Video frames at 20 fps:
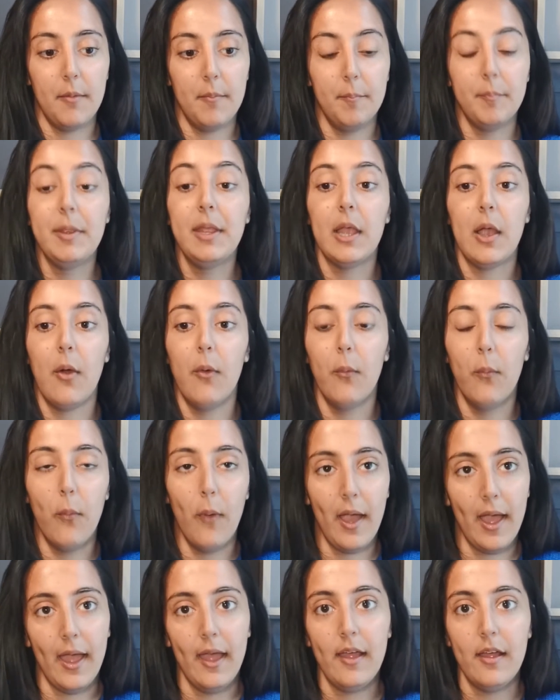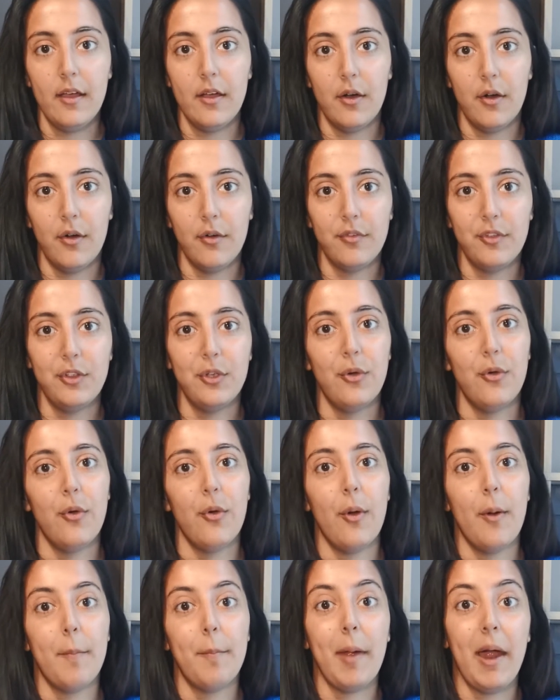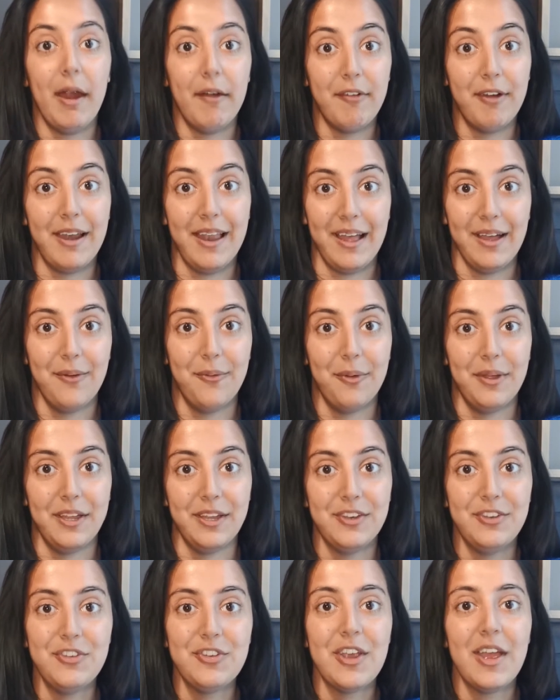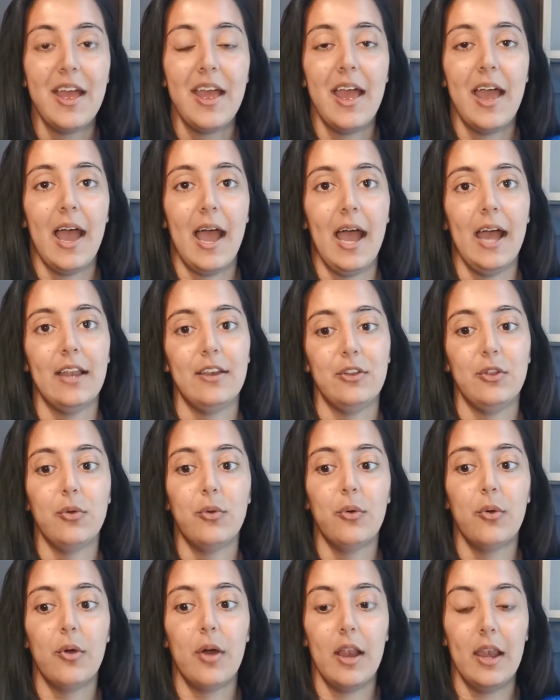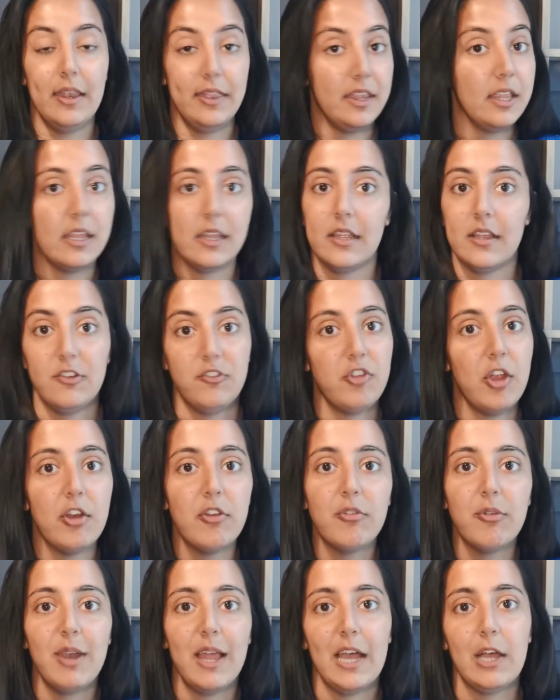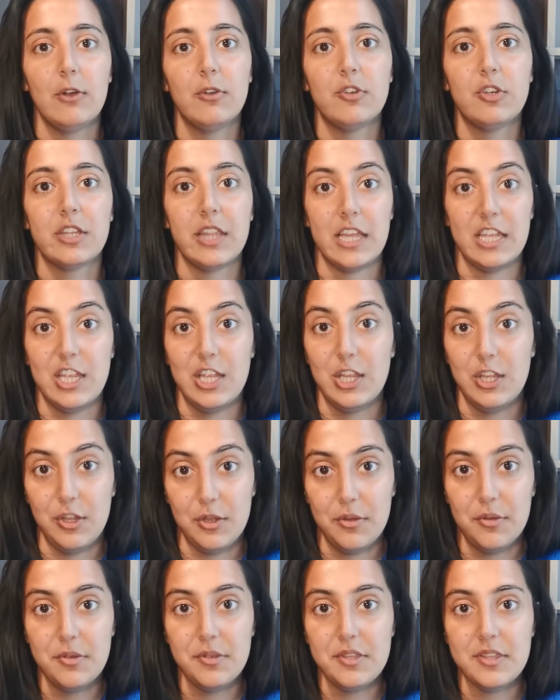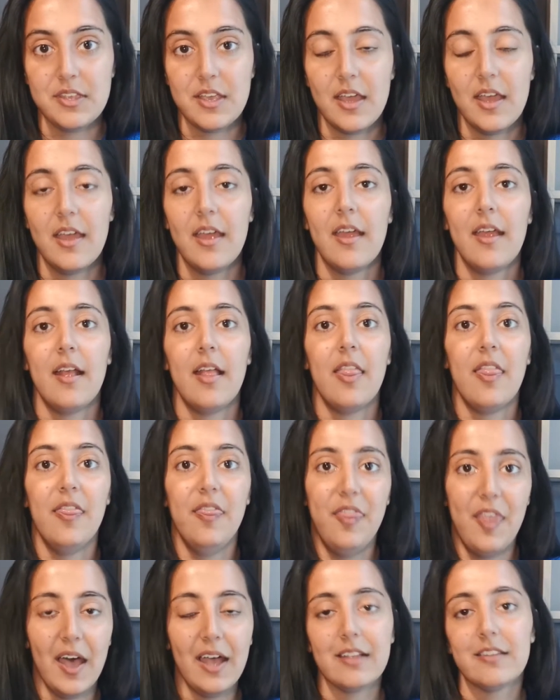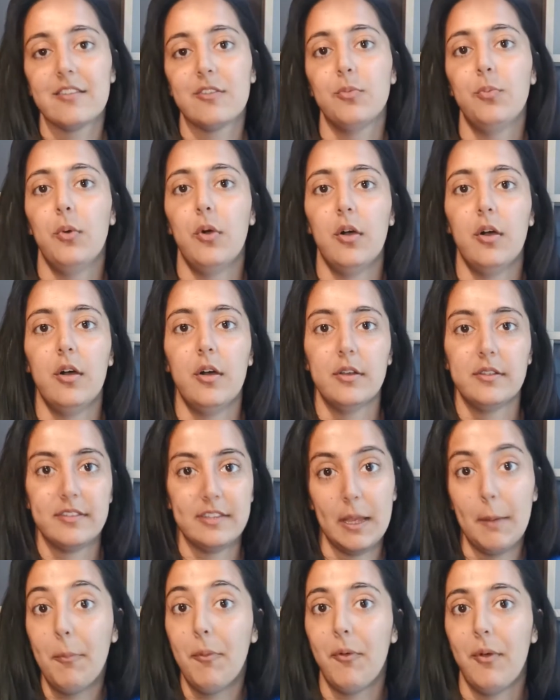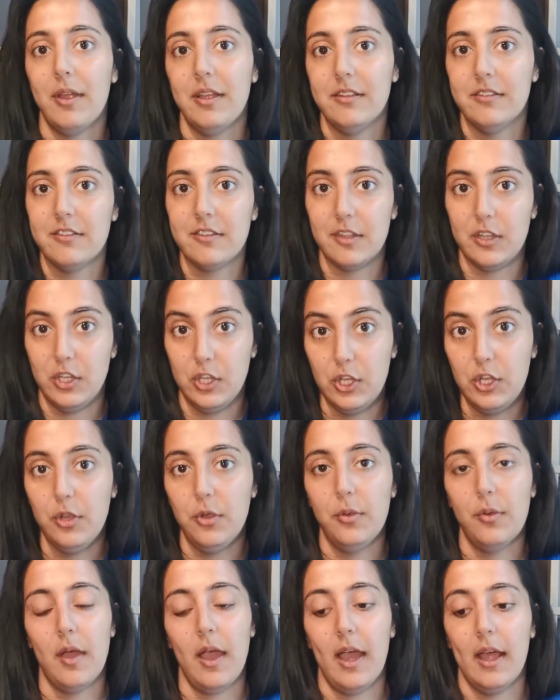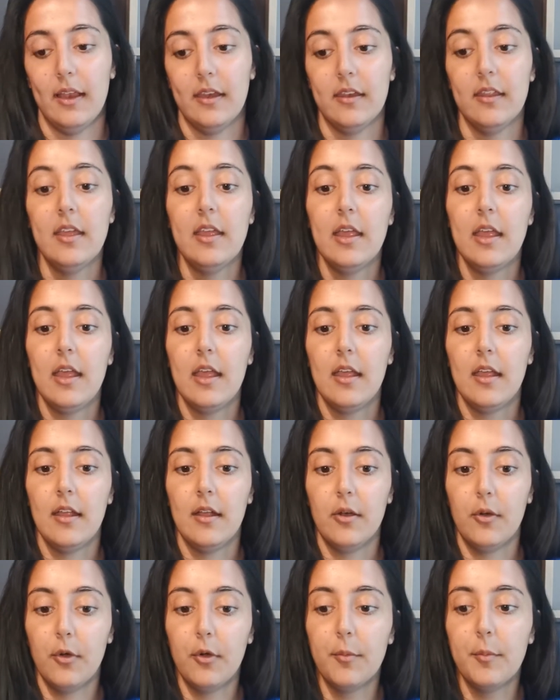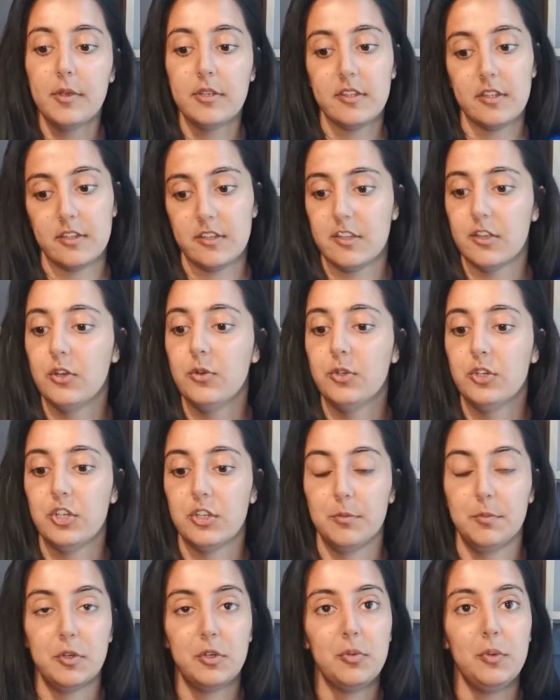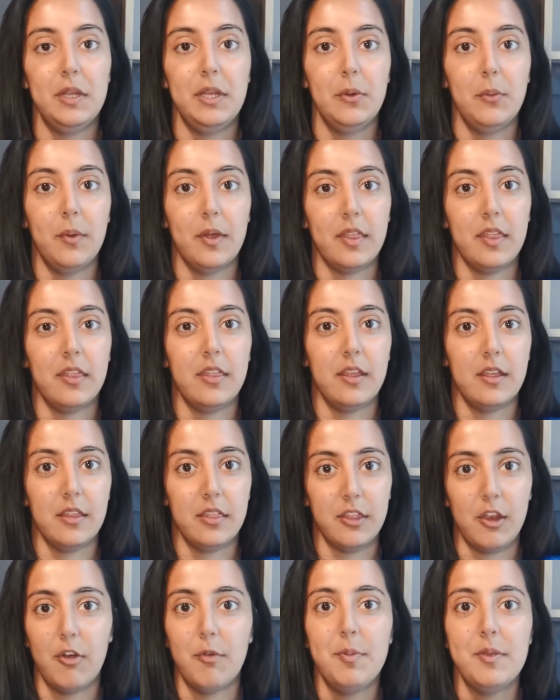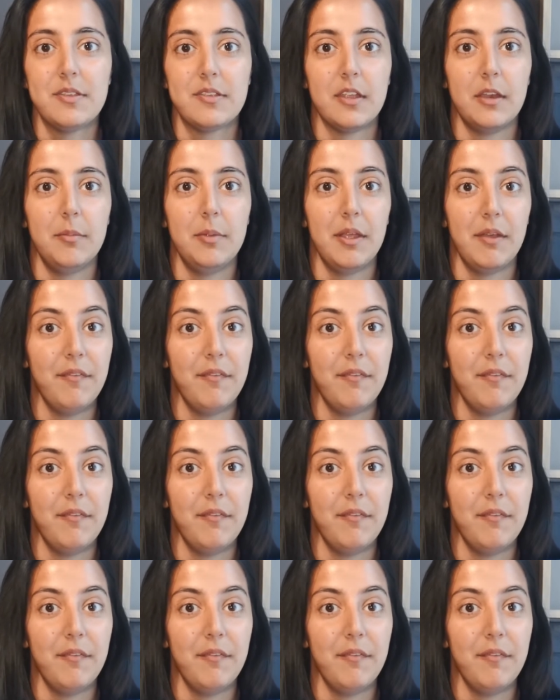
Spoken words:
be aware of your paralanguage and the general language that you use, that's what separates you and almost distinguishes between whether the therapy is going to be